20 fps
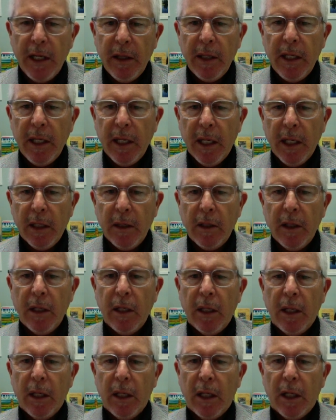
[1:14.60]
In the
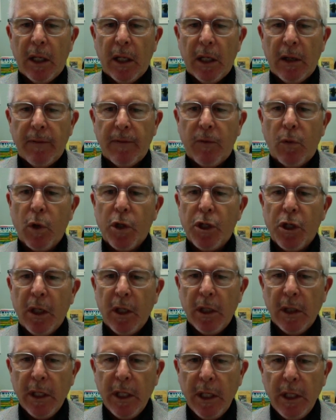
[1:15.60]
end,
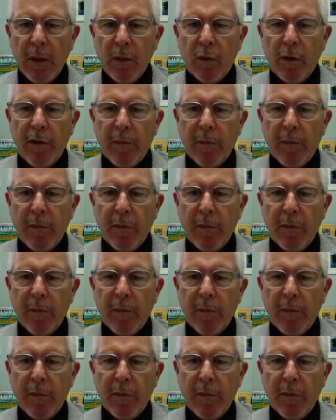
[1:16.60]
fortunately,